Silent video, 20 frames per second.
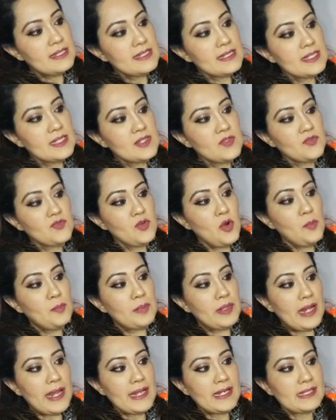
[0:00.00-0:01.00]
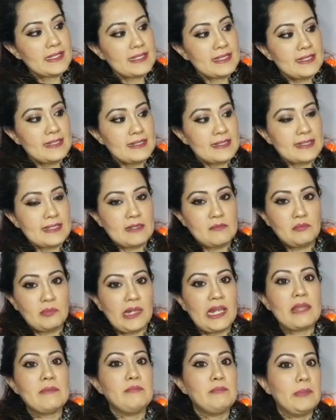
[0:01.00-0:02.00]
this is from NYX,
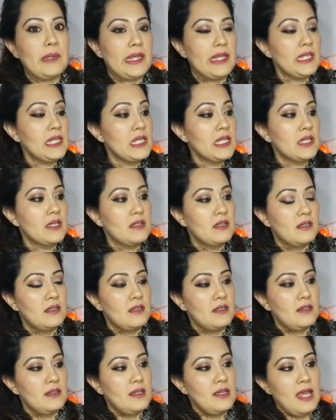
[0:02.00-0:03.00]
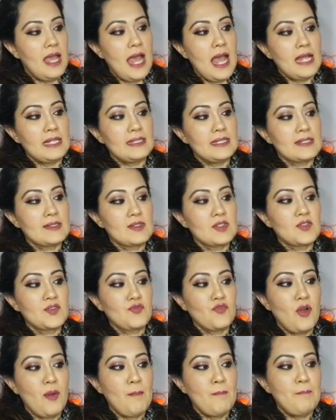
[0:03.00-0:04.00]
Simply Pink, and this is
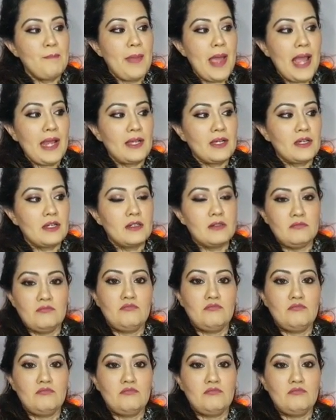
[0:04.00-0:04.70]
from Pac